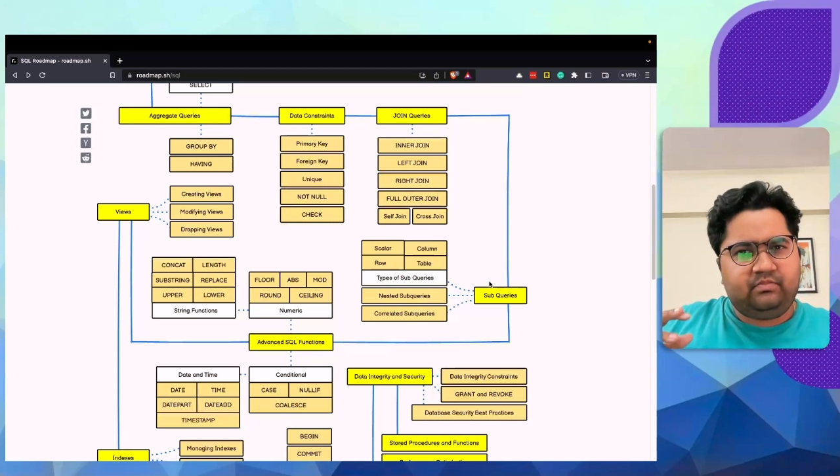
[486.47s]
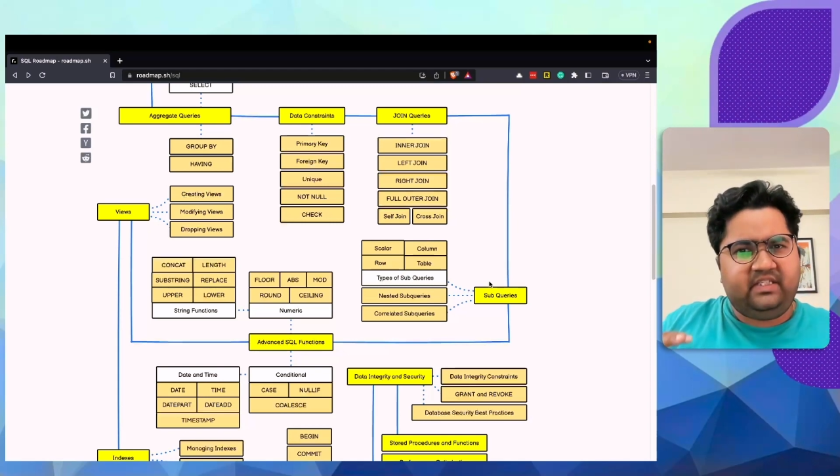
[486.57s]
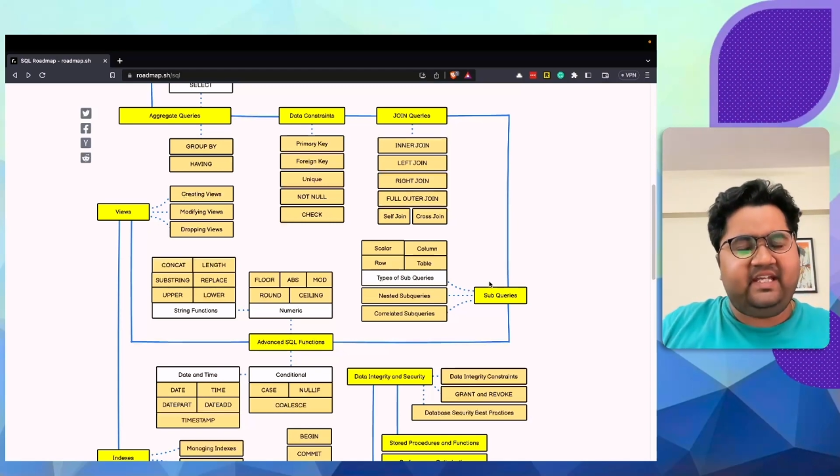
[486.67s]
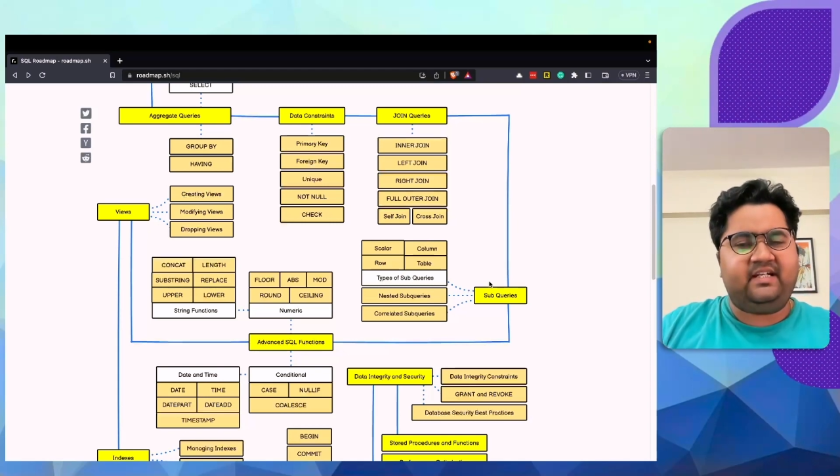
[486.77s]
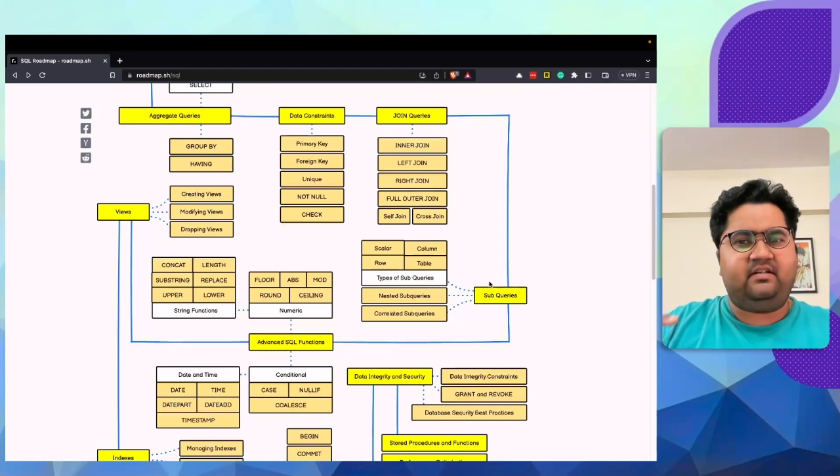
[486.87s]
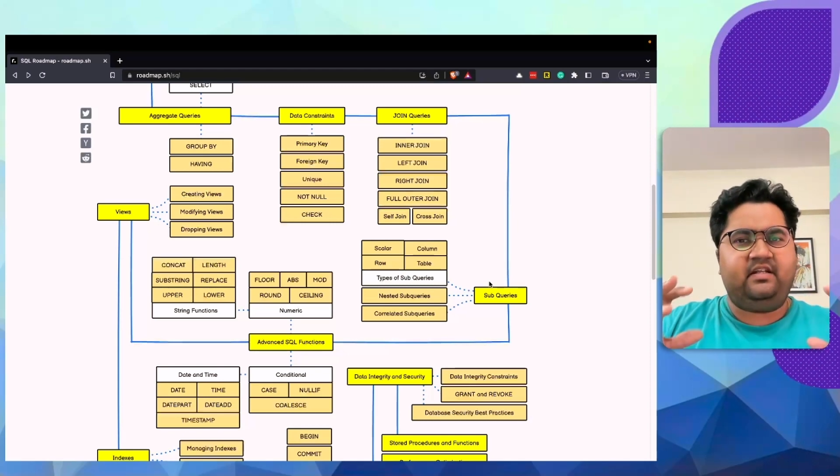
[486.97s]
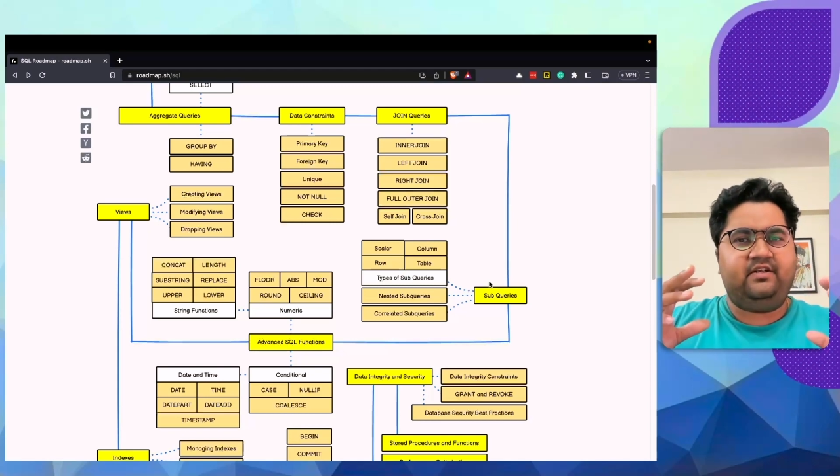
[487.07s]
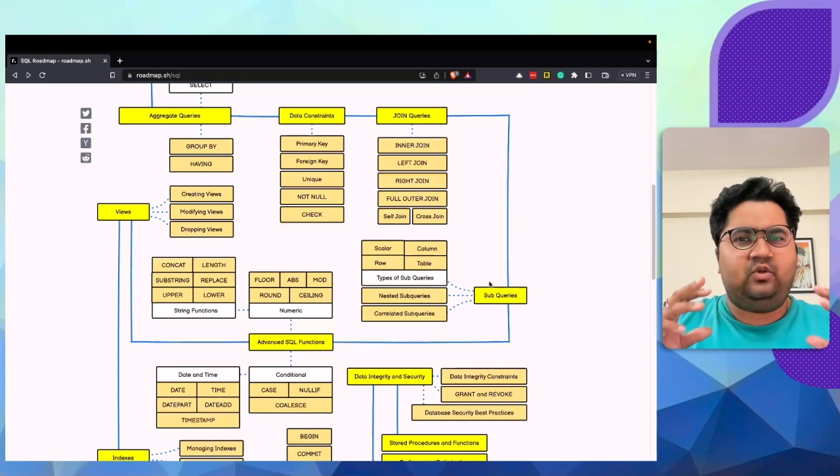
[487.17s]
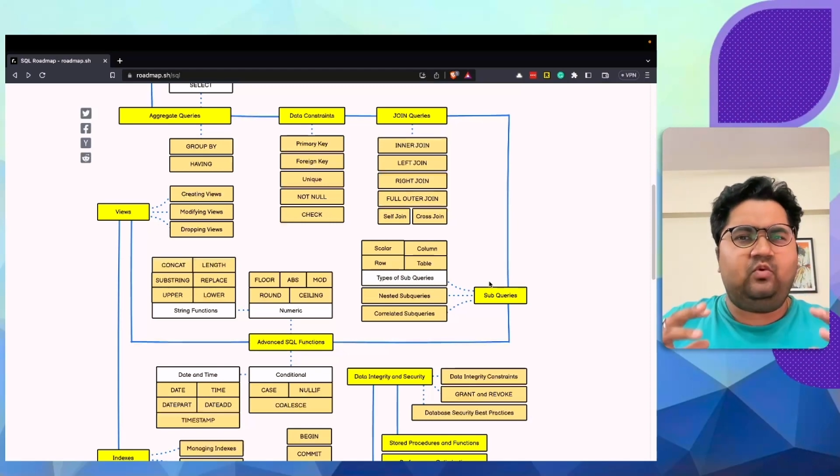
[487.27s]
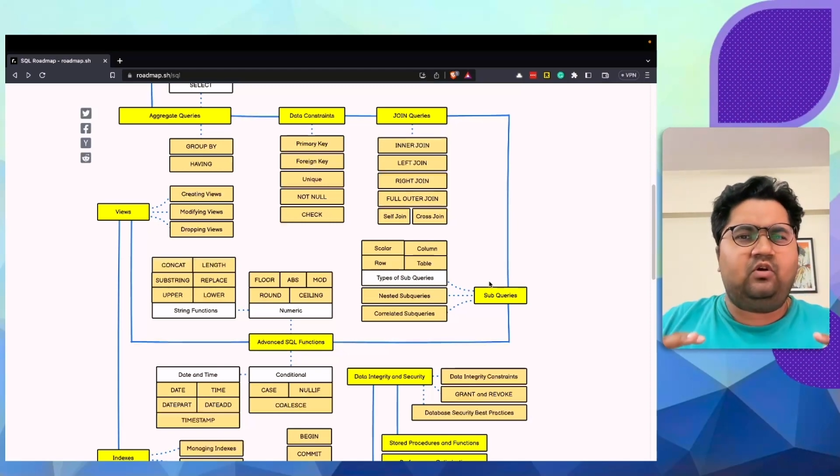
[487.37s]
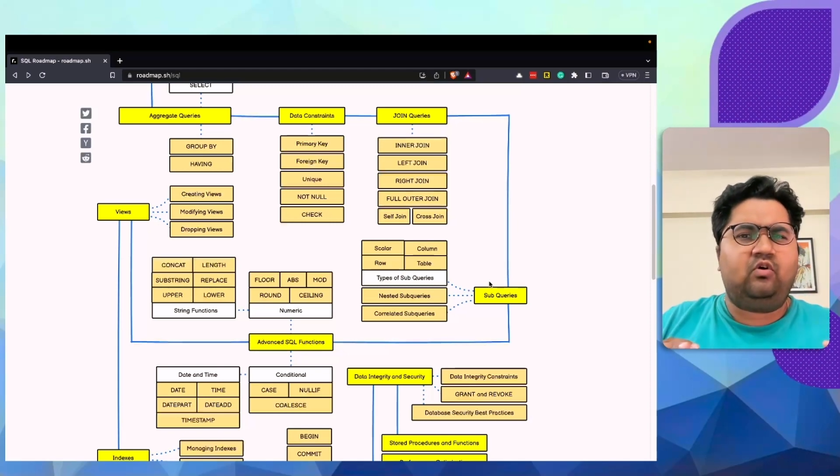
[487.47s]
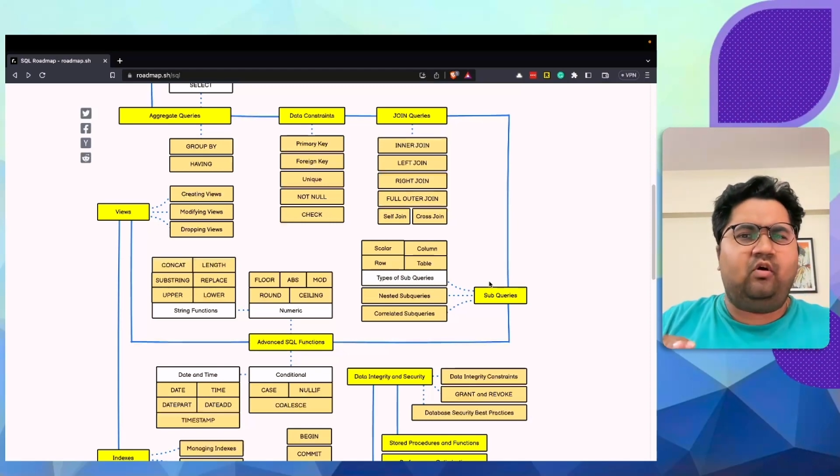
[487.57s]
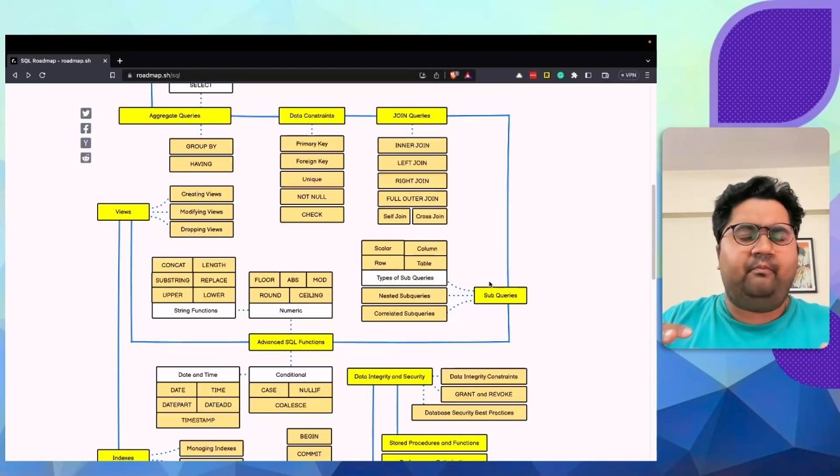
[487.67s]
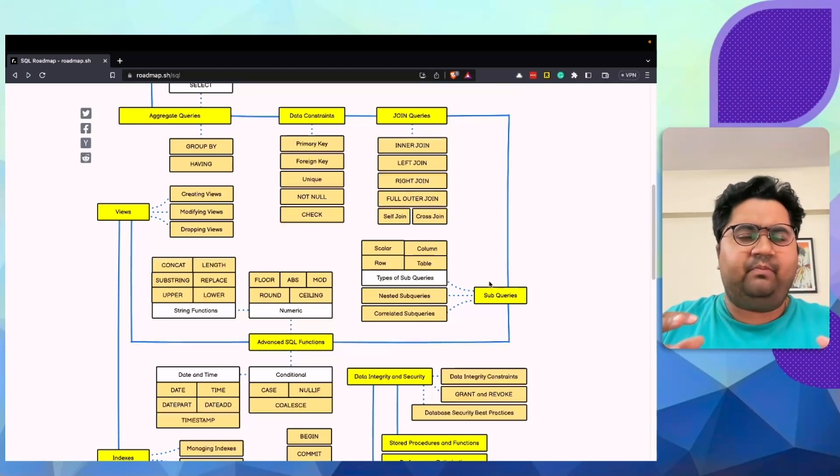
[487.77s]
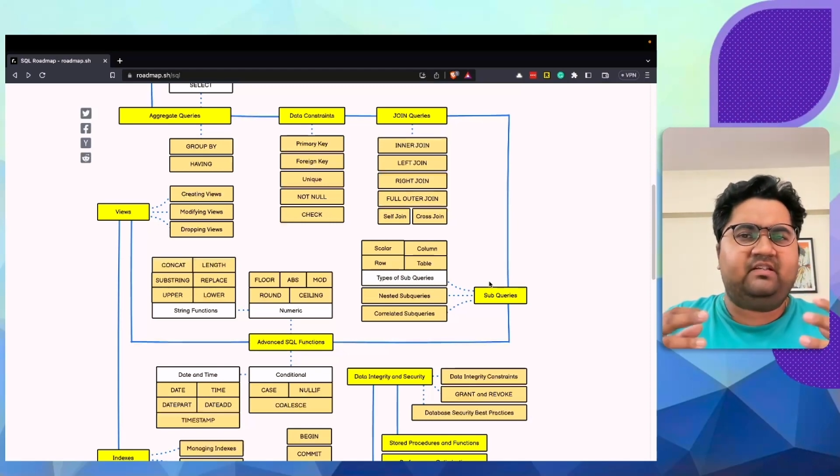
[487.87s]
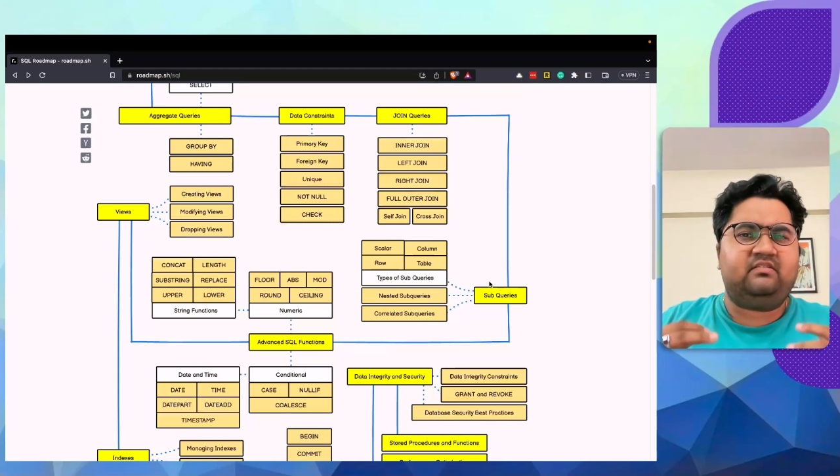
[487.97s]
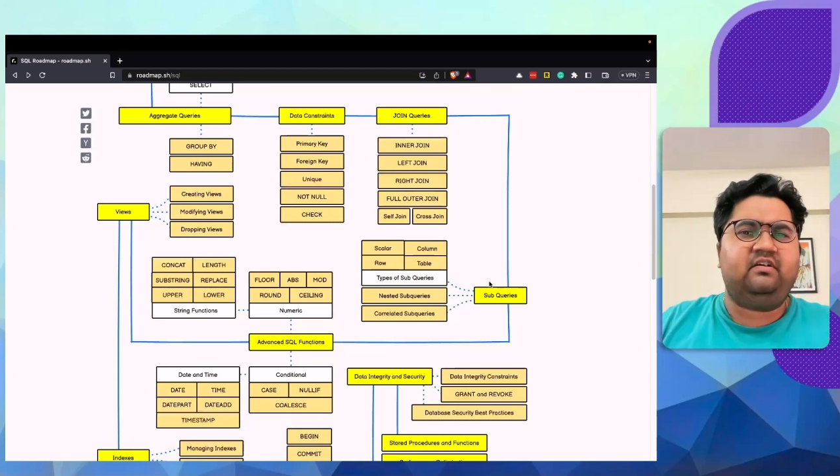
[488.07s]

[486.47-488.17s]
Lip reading: get into a complex